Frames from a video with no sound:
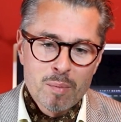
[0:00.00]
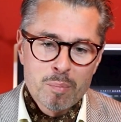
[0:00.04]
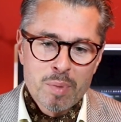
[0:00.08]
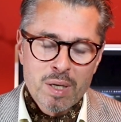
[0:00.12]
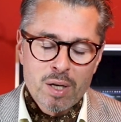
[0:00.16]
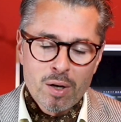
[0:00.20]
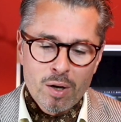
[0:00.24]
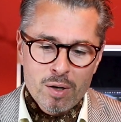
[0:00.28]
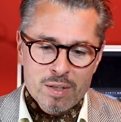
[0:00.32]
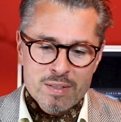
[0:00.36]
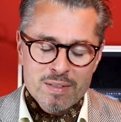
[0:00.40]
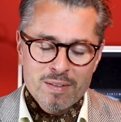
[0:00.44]

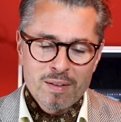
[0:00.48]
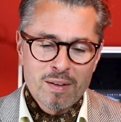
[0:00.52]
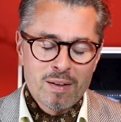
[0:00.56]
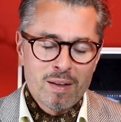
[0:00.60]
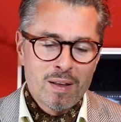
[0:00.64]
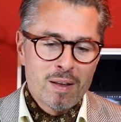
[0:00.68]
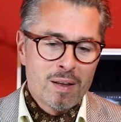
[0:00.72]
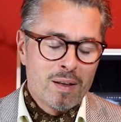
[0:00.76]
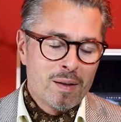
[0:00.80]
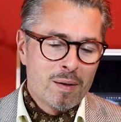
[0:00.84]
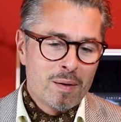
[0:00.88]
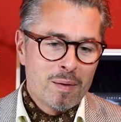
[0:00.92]
Because
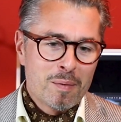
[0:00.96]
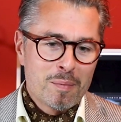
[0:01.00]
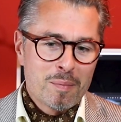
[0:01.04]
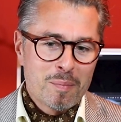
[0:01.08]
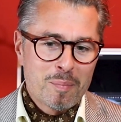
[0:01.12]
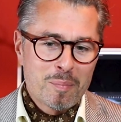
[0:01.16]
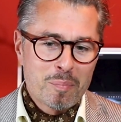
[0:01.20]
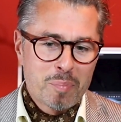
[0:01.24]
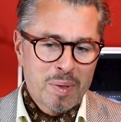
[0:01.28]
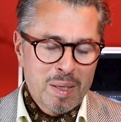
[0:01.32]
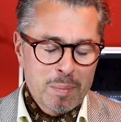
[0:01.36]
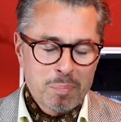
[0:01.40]

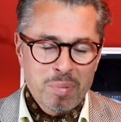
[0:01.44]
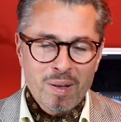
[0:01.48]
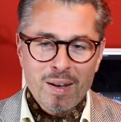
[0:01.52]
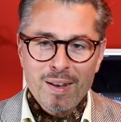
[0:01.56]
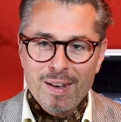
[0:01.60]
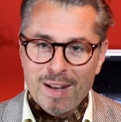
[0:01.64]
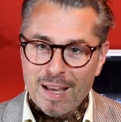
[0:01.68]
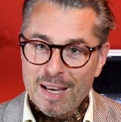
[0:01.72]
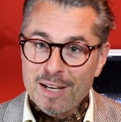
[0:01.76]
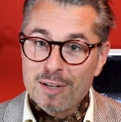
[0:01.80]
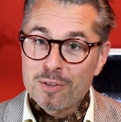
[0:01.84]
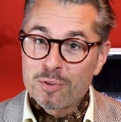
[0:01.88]

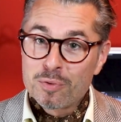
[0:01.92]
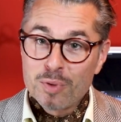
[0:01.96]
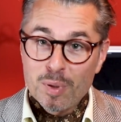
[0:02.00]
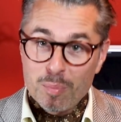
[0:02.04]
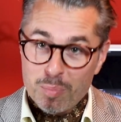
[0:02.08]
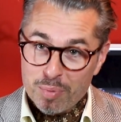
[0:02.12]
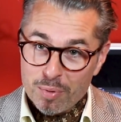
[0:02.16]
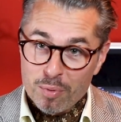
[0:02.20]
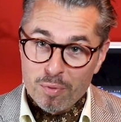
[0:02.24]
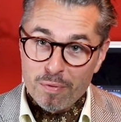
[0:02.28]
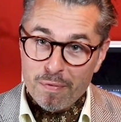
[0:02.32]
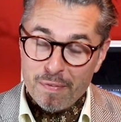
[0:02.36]
people like to
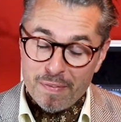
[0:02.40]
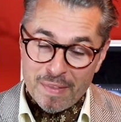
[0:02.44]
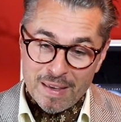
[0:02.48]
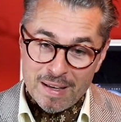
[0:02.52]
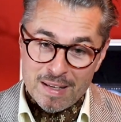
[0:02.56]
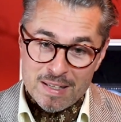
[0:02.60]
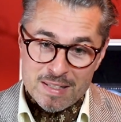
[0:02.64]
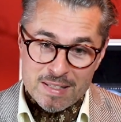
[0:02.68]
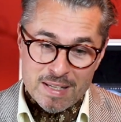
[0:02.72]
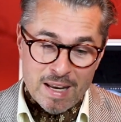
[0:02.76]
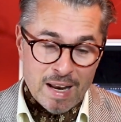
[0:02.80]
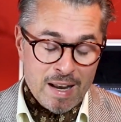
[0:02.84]
improve
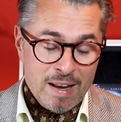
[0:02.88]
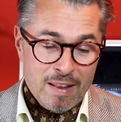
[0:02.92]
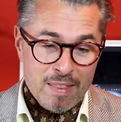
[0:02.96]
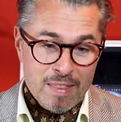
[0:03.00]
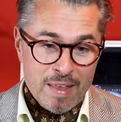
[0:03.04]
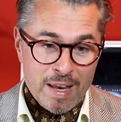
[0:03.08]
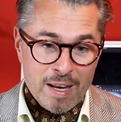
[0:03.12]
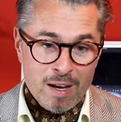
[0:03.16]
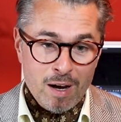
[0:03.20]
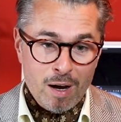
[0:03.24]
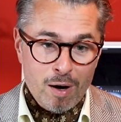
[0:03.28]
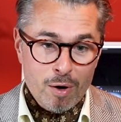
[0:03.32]
things,
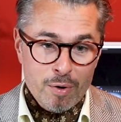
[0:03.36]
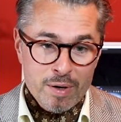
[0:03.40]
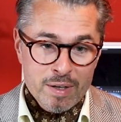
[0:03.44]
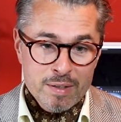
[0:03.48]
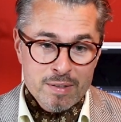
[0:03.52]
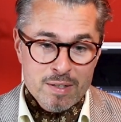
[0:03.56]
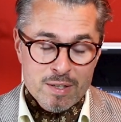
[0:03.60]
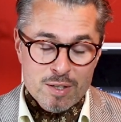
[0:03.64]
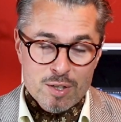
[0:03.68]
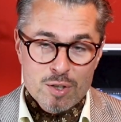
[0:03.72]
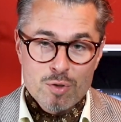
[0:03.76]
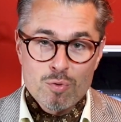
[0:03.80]
and they are
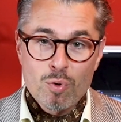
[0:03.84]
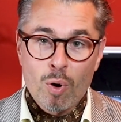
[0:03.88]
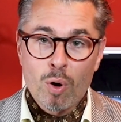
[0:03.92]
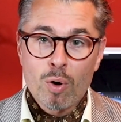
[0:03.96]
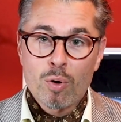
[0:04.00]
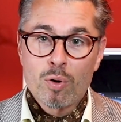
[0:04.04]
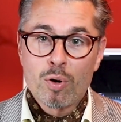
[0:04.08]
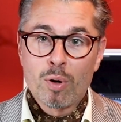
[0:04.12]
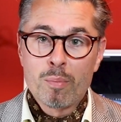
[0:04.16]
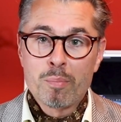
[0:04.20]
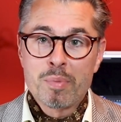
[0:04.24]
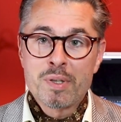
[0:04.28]
in a
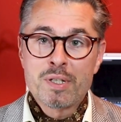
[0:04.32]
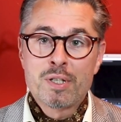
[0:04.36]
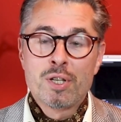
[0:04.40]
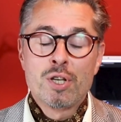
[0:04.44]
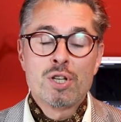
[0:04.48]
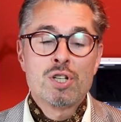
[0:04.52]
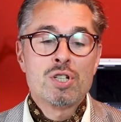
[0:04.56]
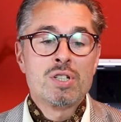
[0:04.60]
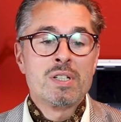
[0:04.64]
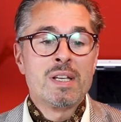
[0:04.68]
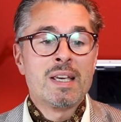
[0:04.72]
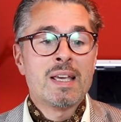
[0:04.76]
strong
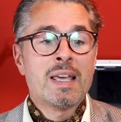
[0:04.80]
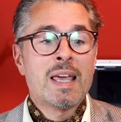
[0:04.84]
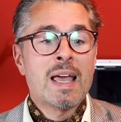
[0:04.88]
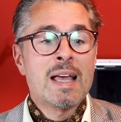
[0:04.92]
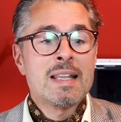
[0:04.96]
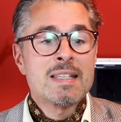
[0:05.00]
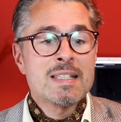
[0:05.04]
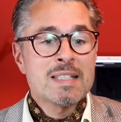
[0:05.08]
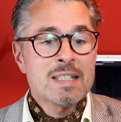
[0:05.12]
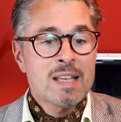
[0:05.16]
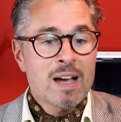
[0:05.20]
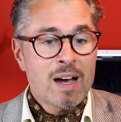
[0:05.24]
competition
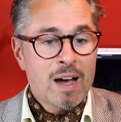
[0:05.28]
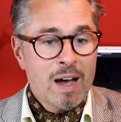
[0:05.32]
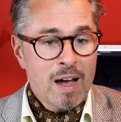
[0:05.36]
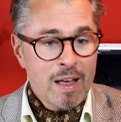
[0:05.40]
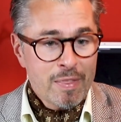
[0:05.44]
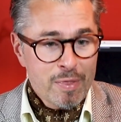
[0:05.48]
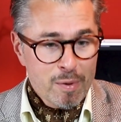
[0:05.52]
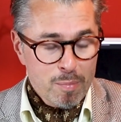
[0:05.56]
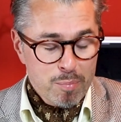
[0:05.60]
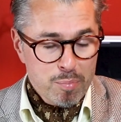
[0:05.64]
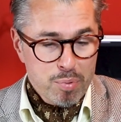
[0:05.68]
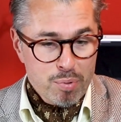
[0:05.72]
against
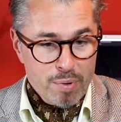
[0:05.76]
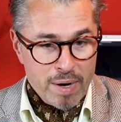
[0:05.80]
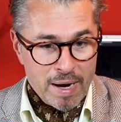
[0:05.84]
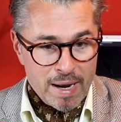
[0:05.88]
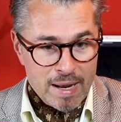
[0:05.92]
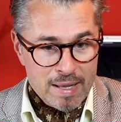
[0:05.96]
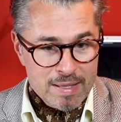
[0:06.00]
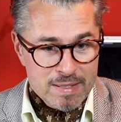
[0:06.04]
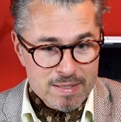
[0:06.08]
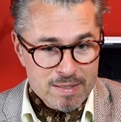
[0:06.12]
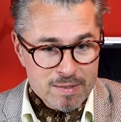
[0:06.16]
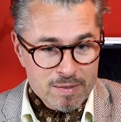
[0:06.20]
other
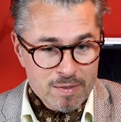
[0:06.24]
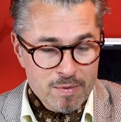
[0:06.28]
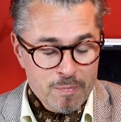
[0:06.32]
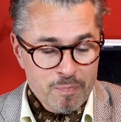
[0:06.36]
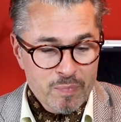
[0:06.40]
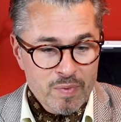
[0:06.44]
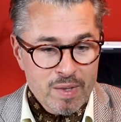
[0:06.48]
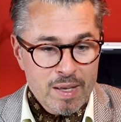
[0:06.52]
brands,